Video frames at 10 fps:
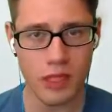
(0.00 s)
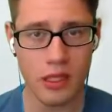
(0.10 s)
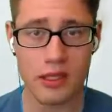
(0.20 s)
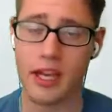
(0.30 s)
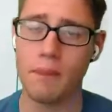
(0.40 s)

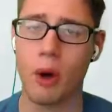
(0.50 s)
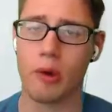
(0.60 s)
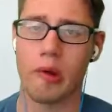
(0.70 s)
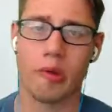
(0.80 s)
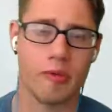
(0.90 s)
Get a
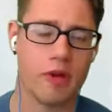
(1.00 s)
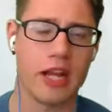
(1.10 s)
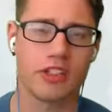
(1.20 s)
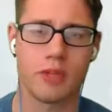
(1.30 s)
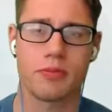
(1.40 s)
Pokemon with
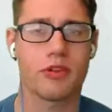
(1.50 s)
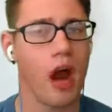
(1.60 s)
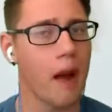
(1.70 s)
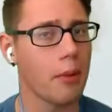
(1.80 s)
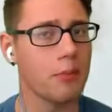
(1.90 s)
Prankster,
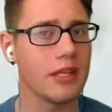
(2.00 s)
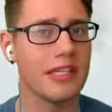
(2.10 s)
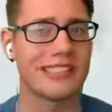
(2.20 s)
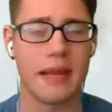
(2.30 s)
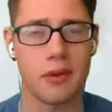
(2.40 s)
probably
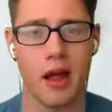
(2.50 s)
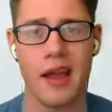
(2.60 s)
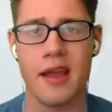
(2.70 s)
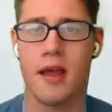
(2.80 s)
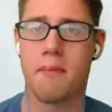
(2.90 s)

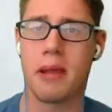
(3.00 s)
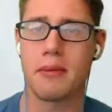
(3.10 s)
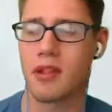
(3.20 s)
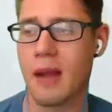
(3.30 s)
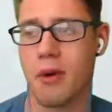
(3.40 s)
Sableye,
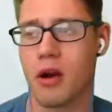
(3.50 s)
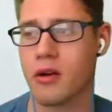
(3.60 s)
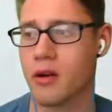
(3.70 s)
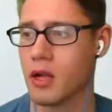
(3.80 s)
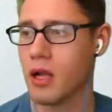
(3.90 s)
maybe
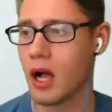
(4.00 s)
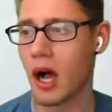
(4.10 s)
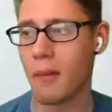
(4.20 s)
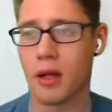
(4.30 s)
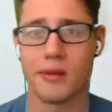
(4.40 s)
Liepard.
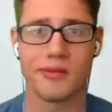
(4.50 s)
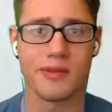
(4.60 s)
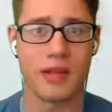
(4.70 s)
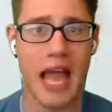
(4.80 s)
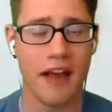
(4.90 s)

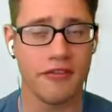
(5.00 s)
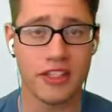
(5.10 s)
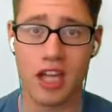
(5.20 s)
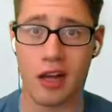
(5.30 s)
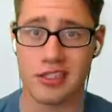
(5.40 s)
Have the
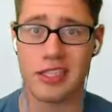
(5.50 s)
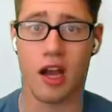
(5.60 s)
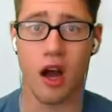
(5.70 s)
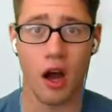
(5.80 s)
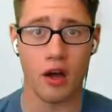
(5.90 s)
Toxic
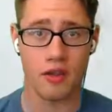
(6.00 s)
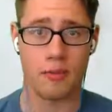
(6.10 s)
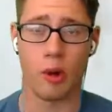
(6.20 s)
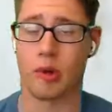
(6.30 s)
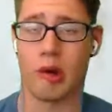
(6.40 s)
on the
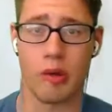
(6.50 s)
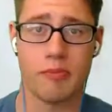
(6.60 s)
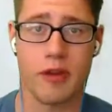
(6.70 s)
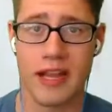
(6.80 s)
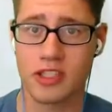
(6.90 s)
Pokemon with
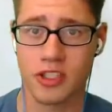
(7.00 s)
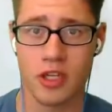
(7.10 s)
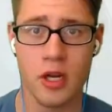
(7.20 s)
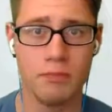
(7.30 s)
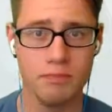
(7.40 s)
Prankster.
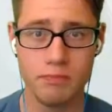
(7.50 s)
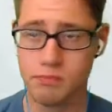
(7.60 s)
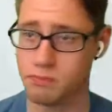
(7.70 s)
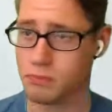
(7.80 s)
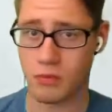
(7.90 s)

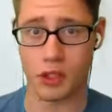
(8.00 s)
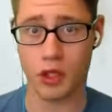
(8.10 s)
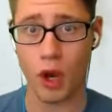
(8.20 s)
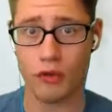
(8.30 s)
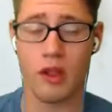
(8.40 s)
You
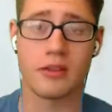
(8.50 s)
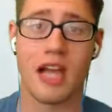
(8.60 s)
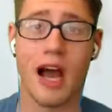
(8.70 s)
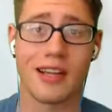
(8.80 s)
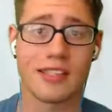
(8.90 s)
go for the
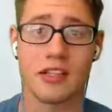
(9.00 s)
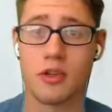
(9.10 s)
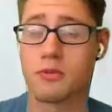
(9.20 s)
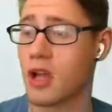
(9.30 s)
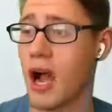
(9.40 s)
Toxic,
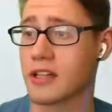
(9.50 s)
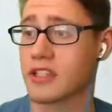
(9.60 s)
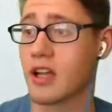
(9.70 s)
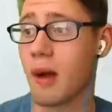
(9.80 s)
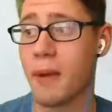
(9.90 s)
you
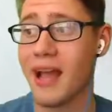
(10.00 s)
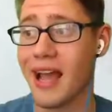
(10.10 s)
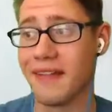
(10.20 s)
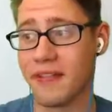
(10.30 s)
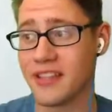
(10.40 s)
Toxic them,
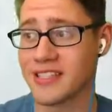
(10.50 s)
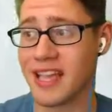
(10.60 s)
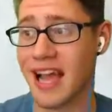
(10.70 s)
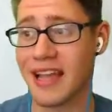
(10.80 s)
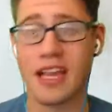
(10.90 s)
and then this
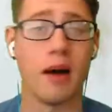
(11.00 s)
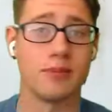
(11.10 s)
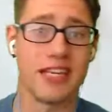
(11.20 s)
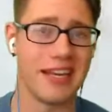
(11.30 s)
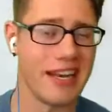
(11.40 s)
guy
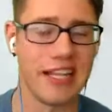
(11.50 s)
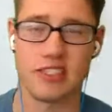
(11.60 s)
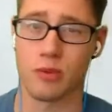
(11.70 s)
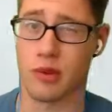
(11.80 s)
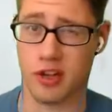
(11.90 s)
comes in and hits
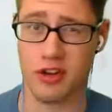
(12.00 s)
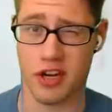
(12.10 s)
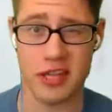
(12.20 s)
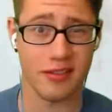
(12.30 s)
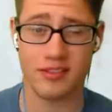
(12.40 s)
him with a
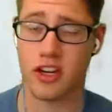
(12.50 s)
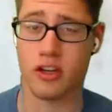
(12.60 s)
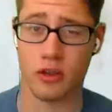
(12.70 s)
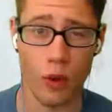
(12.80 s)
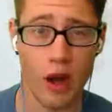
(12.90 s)
crit.
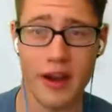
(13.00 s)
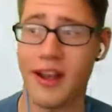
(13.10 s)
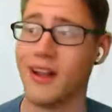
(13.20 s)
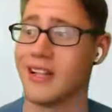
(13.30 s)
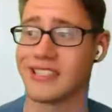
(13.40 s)
Turn 1.
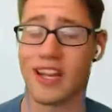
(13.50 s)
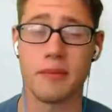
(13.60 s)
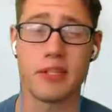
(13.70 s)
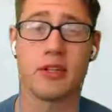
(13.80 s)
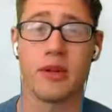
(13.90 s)
It's going to
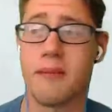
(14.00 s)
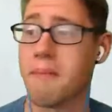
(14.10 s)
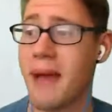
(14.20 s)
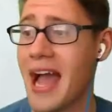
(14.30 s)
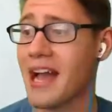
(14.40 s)
be doing
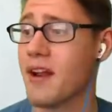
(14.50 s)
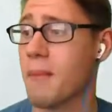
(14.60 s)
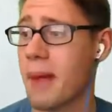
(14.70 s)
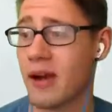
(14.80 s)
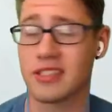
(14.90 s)
mad
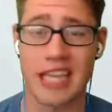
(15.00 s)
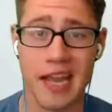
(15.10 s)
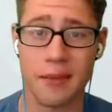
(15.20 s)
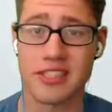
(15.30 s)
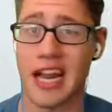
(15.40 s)
amount of
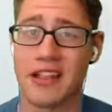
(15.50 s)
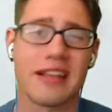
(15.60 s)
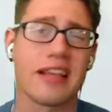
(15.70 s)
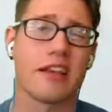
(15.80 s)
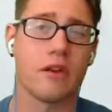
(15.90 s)
damage. I
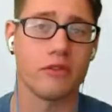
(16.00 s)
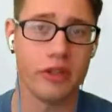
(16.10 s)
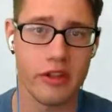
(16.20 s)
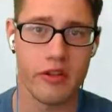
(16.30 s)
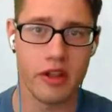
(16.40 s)
think it could
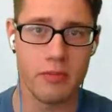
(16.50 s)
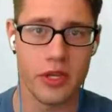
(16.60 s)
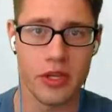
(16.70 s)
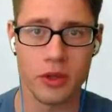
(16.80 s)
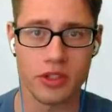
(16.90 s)
really, really be
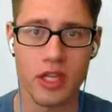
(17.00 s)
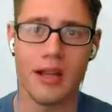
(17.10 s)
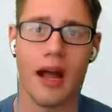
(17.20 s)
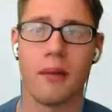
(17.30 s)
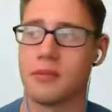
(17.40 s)
used.
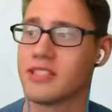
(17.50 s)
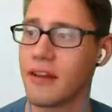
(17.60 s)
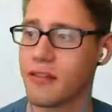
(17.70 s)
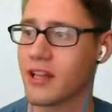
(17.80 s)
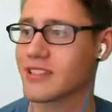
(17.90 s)
I'm
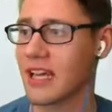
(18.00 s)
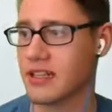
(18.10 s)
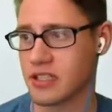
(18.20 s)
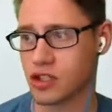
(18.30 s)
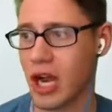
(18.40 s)
definitely
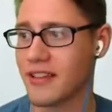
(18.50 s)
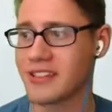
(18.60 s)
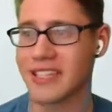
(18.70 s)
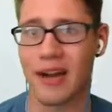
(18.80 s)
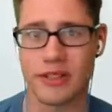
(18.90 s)
excited to try
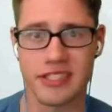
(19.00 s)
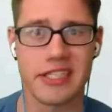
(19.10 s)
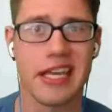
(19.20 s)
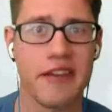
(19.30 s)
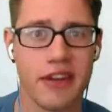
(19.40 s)
this out and
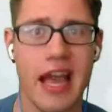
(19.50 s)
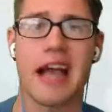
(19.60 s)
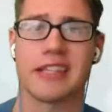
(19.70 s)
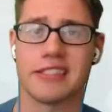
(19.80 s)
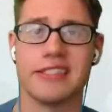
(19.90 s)
see if it
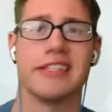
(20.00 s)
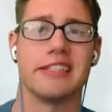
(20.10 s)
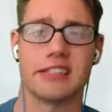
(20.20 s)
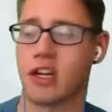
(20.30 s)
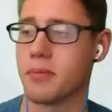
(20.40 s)
actually
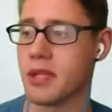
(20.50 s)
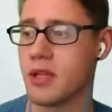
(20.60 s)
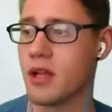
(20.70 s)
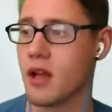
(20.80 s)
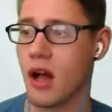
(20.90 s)
is going to
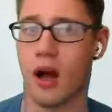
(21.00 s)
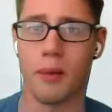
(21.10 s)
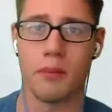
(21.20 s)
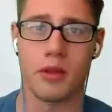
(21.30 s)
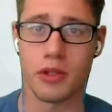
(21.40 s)
be
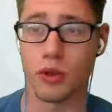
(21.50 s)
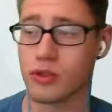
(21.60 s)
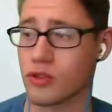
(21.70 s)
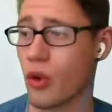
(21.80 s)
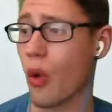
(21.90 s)

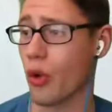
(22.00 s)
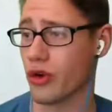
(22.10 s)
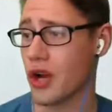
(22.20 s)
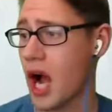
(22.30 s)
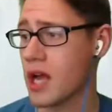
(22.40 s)
useful or
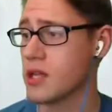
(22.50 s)
not.